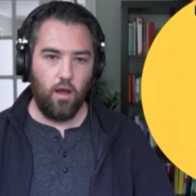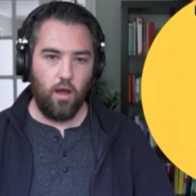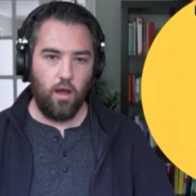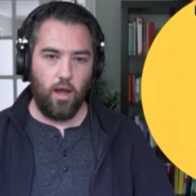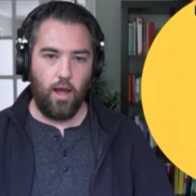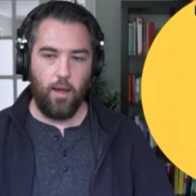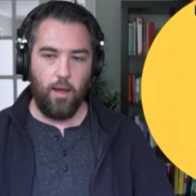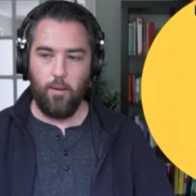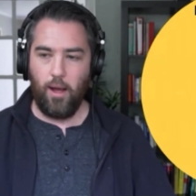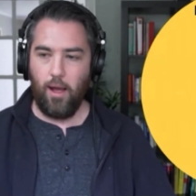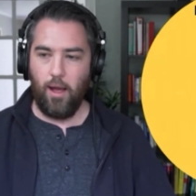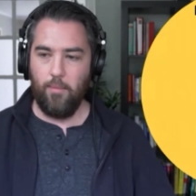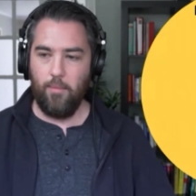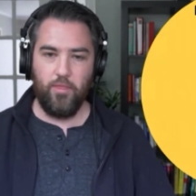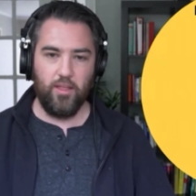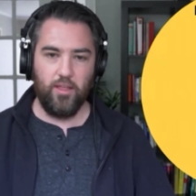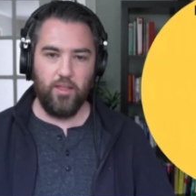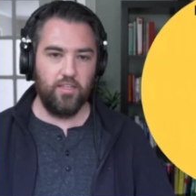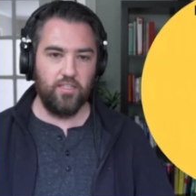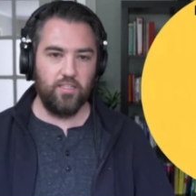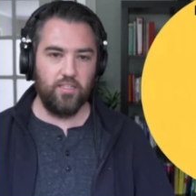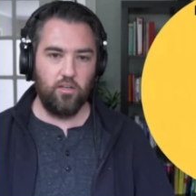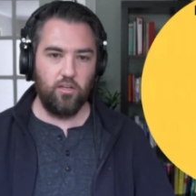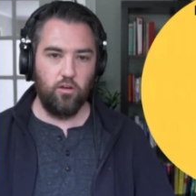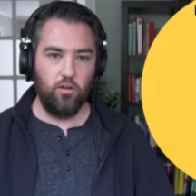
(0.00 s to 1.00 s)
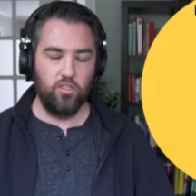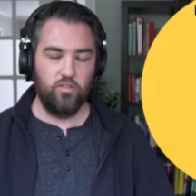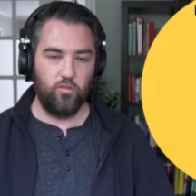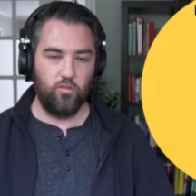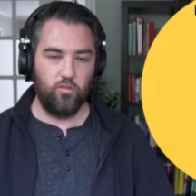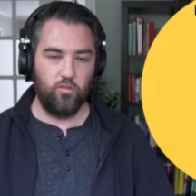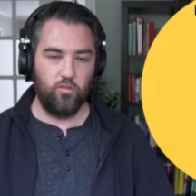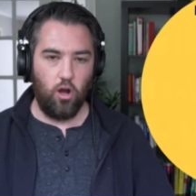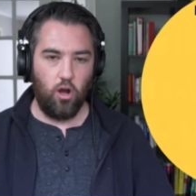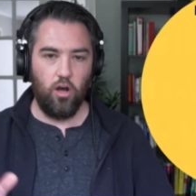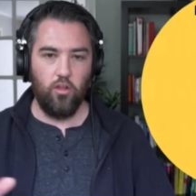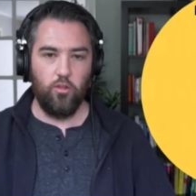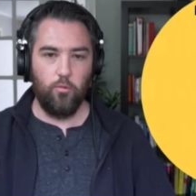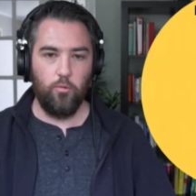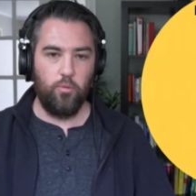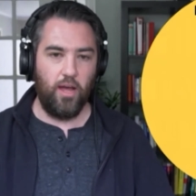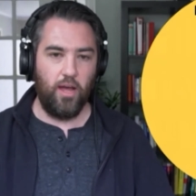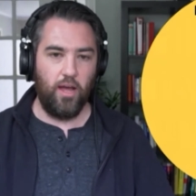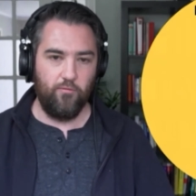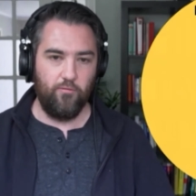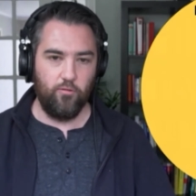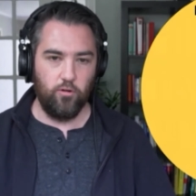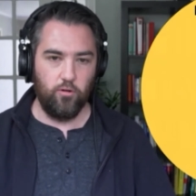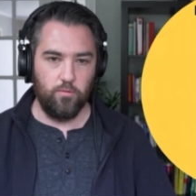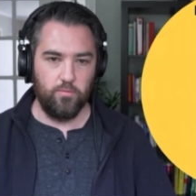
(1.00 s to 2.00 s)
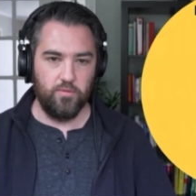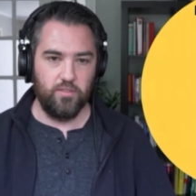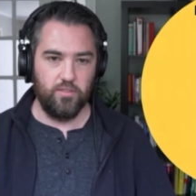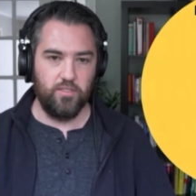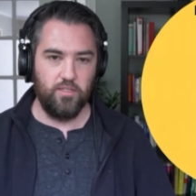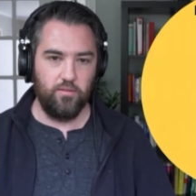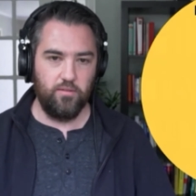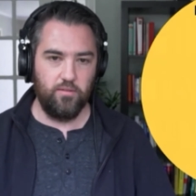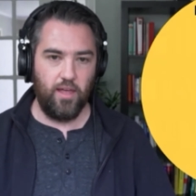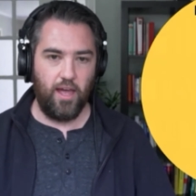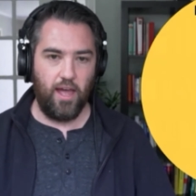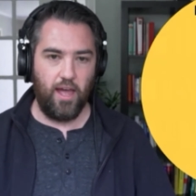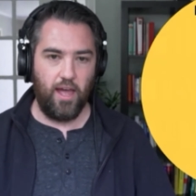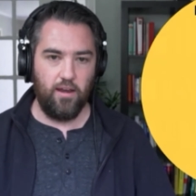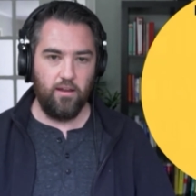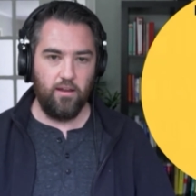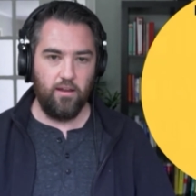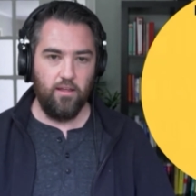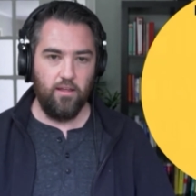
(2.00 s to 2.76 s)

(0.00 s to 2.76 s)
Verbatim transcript: I, I think this goes for all the platforms that